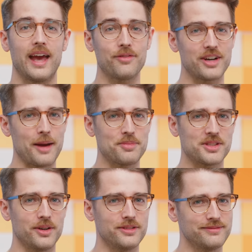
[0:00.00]
Every
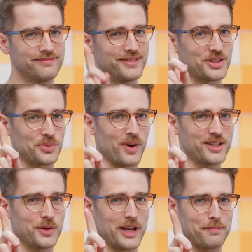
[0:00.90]
episode, there's one
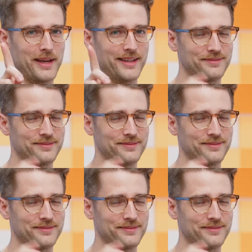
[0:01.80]
quick bit